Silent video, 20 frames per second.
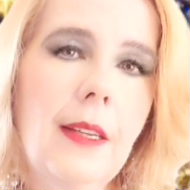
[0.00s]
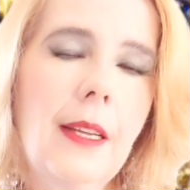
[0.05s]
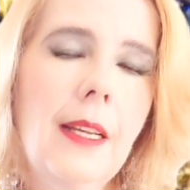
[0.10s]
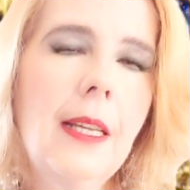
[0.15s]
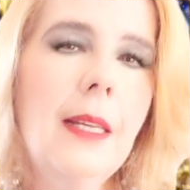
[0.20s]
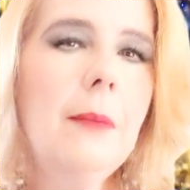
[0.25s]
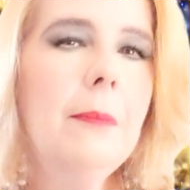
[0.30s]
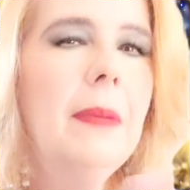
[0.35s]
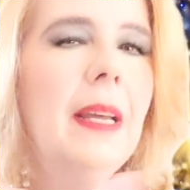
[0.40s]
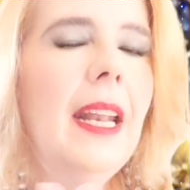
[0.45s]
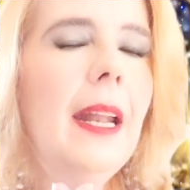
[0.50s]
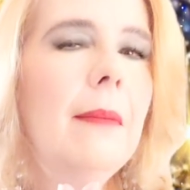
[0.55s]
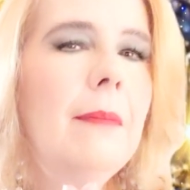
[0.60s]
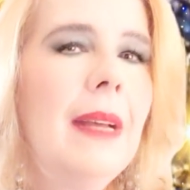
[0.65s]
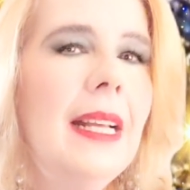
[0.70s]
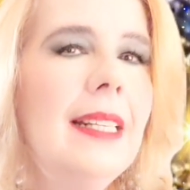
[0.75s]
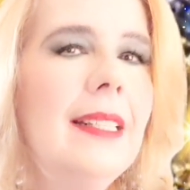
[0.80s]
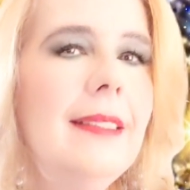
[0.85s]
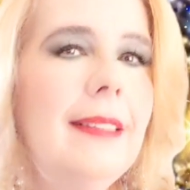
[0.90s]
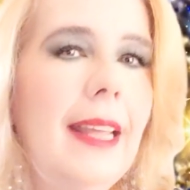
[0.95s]
But I
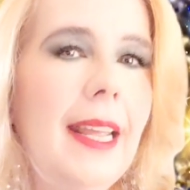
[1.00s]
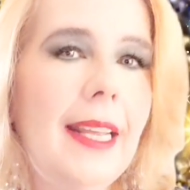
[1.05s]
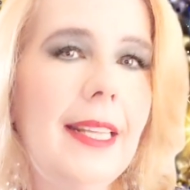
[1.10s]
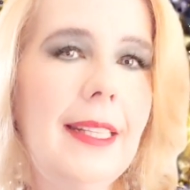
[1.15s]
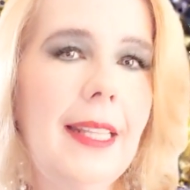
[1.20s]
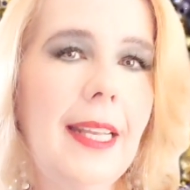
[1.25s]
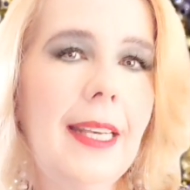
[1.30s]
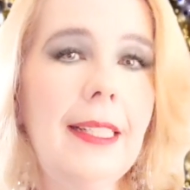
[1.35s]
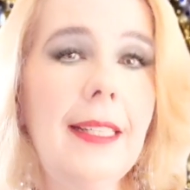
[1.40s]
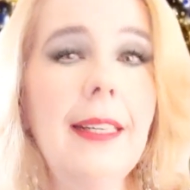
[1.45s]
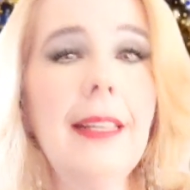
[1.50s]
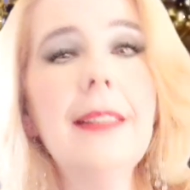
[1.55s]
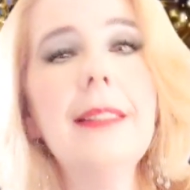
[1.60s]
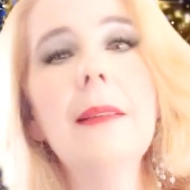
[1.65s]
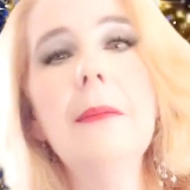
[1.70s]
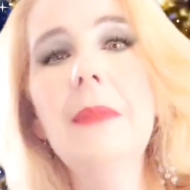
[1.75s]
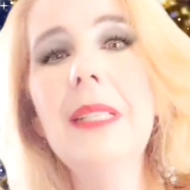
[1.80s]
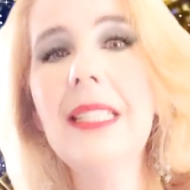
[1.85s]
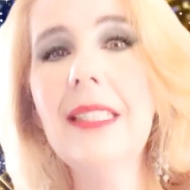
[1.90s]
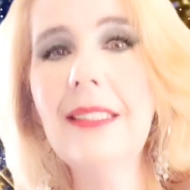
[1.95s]
must say that it is a
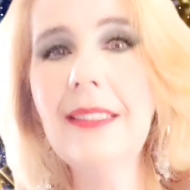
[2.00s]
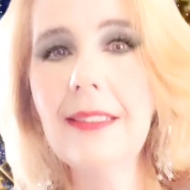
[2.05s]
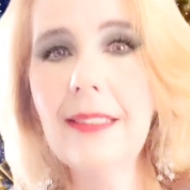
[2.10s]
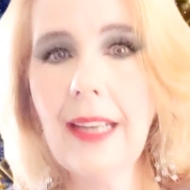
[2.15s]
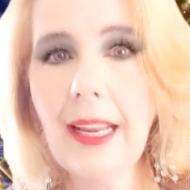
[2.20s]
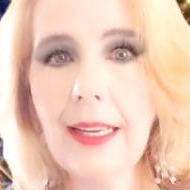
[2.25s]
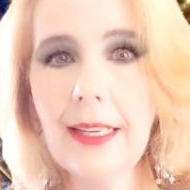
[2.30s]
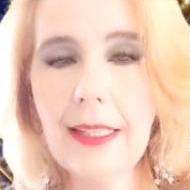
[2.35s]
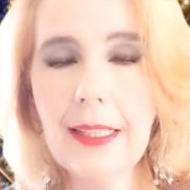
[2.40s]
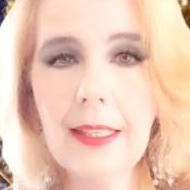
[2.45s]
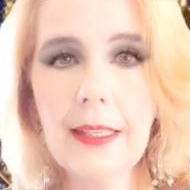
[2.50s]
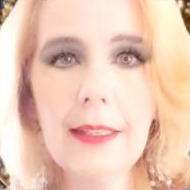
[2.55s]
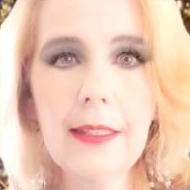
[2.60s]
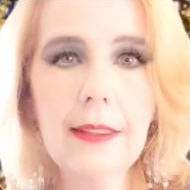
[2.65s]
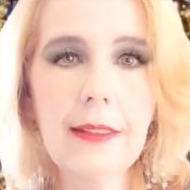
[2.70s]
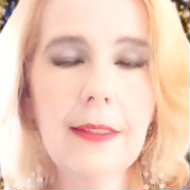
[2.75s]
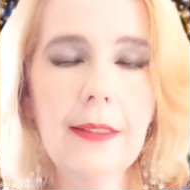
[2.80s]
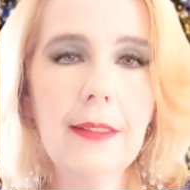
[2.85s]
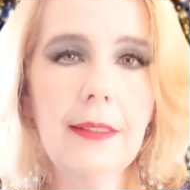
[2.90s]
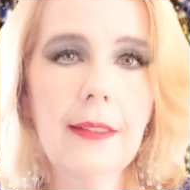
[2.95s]
mistake
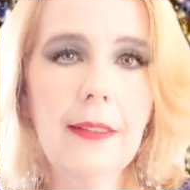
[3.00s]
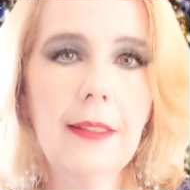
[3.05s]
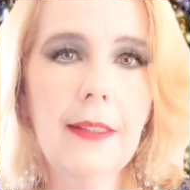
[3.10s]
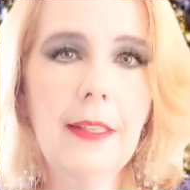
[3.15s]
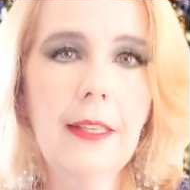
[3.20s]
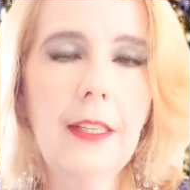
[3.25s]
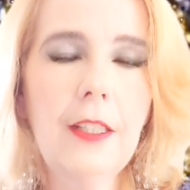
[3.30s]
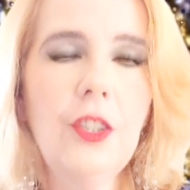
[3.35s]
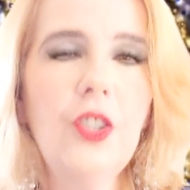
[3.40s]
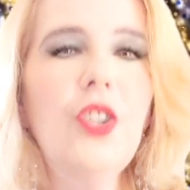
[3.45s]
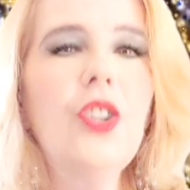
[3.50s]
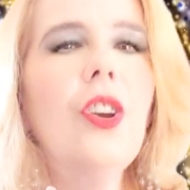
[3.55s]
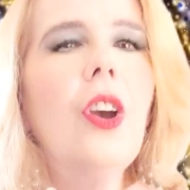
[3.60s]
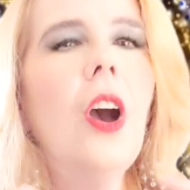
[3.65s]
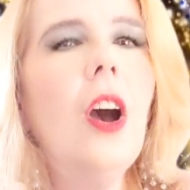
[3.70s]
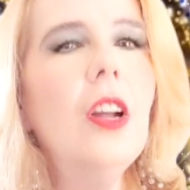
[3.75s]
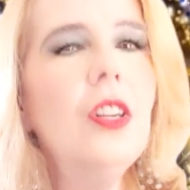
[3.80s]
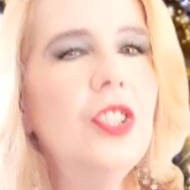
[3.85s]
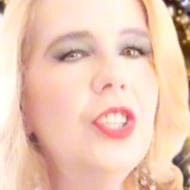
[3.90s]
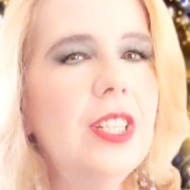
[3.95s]
to
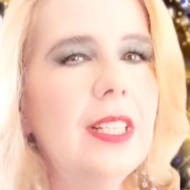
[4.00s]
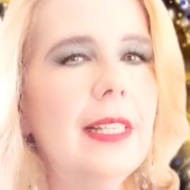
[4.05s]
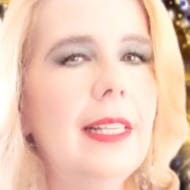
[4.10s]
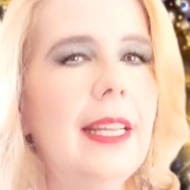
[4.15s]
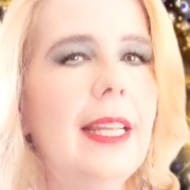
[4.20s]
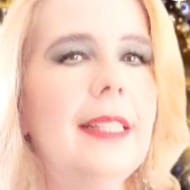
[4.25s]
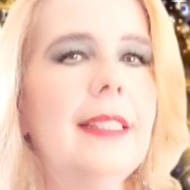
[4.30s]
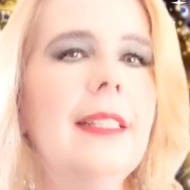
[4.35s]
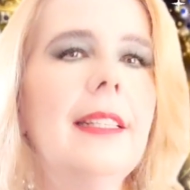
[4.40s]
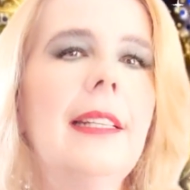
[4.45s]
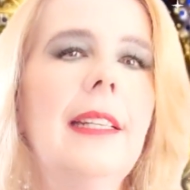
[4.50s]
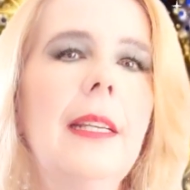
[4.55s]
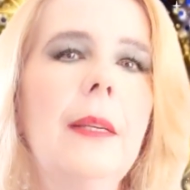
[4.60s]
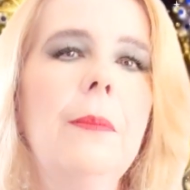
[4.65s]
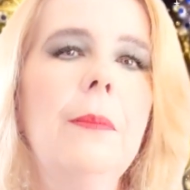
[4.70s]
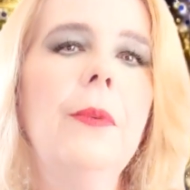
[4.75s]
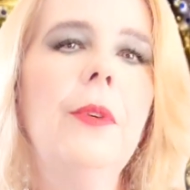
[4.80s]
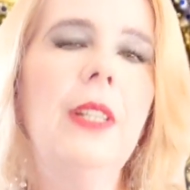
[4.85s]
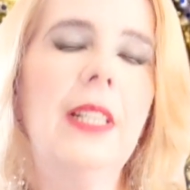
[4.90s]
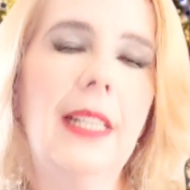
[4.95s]
consciously and
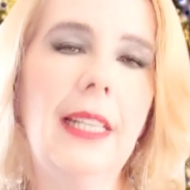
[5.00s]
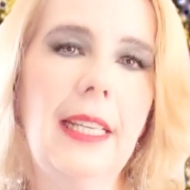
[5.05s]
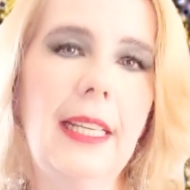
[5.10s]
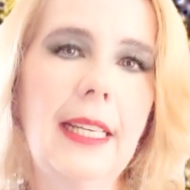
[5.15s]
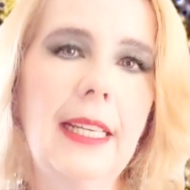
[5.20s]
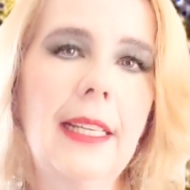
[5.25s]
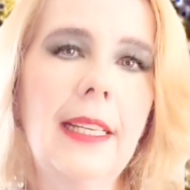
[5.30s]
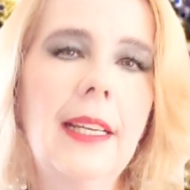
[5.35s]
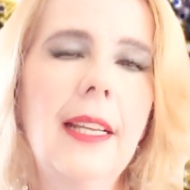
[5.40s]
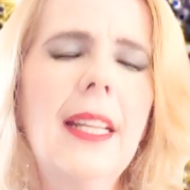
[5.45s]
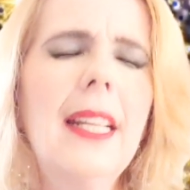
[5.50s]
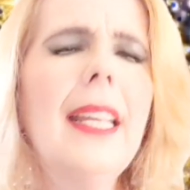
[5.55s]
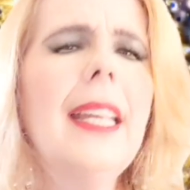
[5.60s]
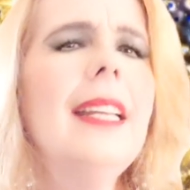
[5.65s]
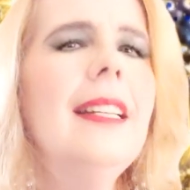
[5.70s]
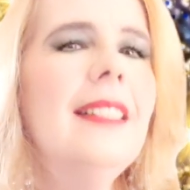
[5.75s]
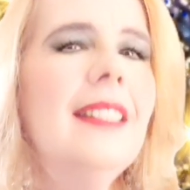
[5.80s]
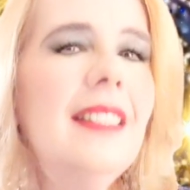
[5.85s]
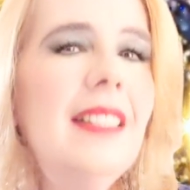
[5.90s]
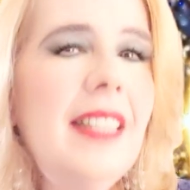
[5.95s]
deliberately
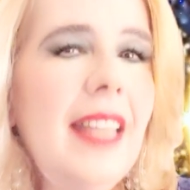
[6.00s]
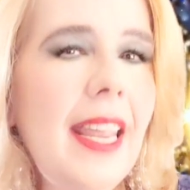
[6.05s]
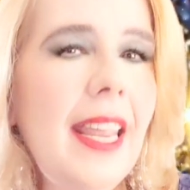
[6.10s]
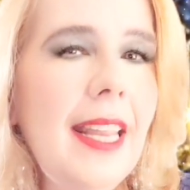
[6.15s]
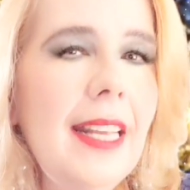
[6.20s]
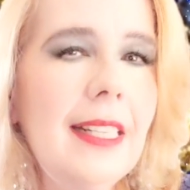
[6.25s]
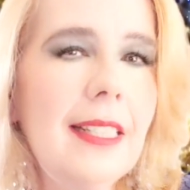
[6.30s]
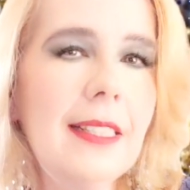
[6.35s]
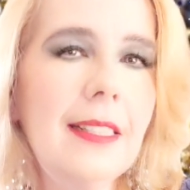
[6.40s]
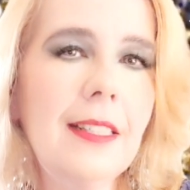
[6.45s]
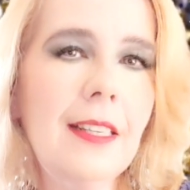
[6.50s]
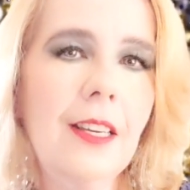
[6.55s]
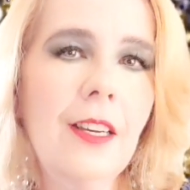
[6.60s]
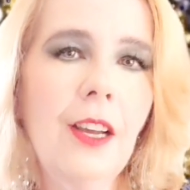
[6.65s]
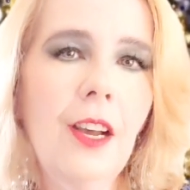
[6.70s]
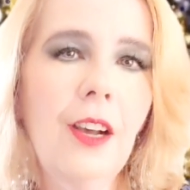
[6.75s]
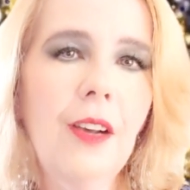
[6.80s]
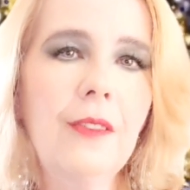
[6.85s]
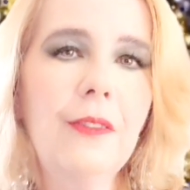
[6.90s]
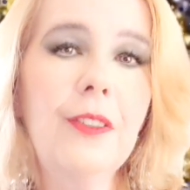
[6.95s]
intend
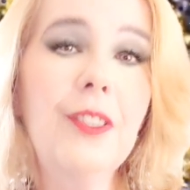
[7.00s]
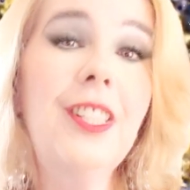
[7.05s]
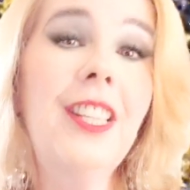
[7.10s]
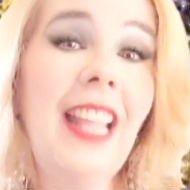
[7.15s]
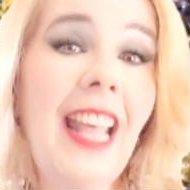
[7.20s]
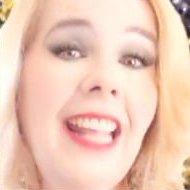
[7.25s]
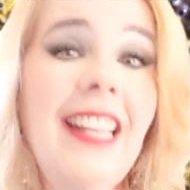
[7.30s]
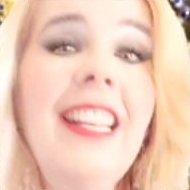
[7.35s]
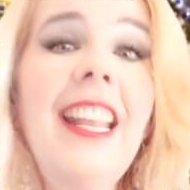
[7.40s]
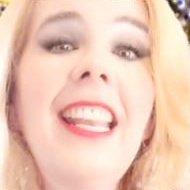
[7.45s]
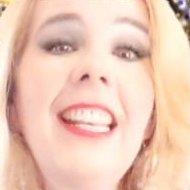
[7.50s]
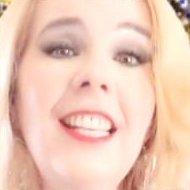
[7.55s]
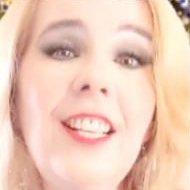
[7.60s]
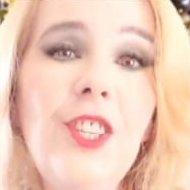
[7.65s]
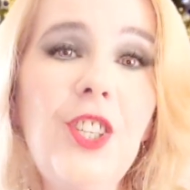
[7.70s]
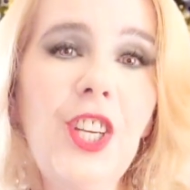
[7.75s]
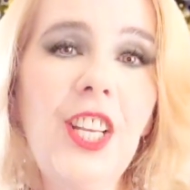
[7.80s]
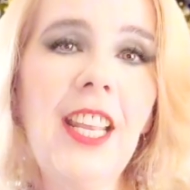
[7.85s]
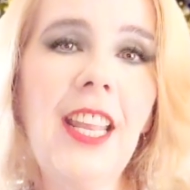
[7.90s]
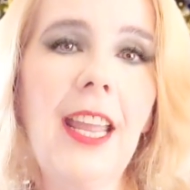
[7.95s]
for that
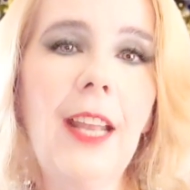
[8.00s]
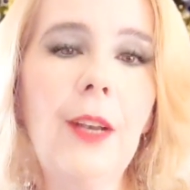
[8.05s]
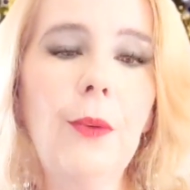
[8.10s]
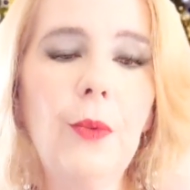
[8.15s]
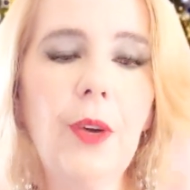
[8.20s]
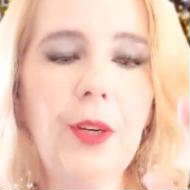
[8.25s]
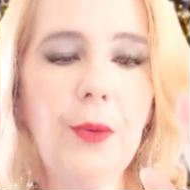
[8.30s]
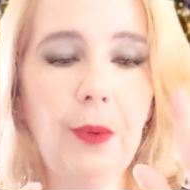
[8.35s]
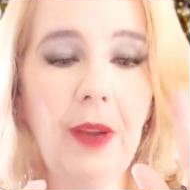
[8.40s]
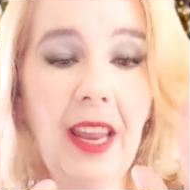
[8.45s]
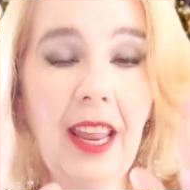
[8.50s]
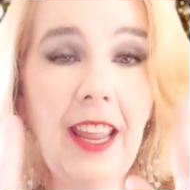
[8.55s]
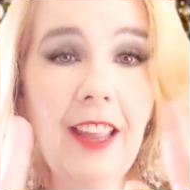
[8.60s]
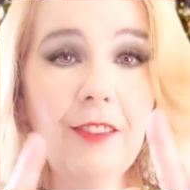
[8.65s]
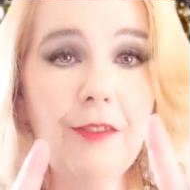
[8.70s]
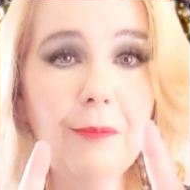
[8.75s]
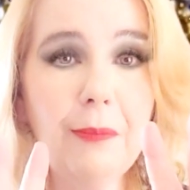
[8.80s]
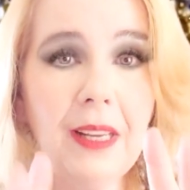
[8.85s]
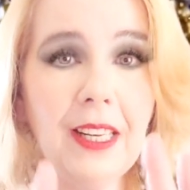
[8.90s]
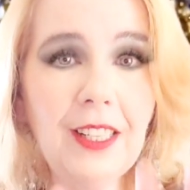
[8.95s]
energy and what we have
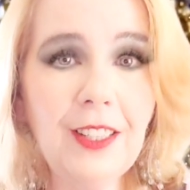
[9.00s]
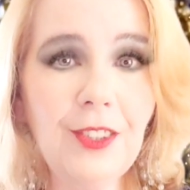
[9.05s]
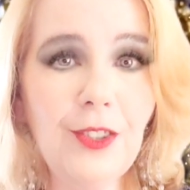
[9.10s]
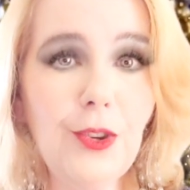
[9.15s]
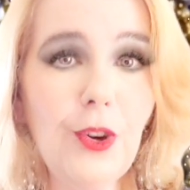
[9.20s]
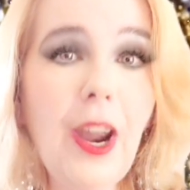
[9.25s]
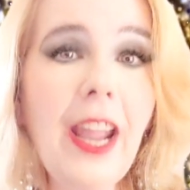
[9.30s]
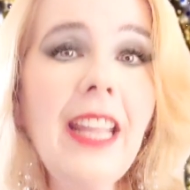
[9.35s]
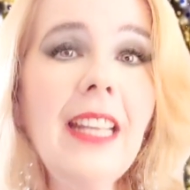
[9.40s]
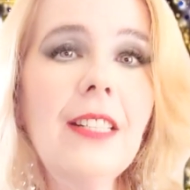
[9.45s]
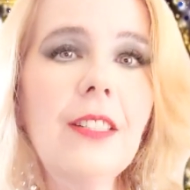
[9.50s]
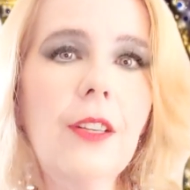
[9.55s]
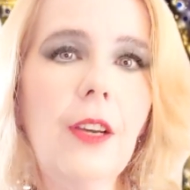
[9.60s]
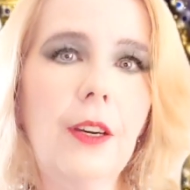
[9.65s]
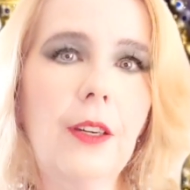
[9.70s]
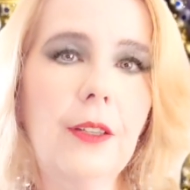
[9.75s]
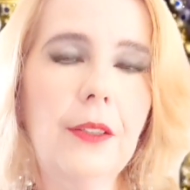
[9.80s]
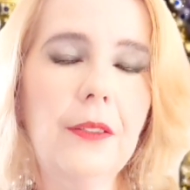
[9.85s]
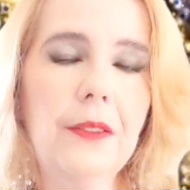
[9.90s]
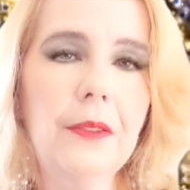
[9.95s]
been drained of,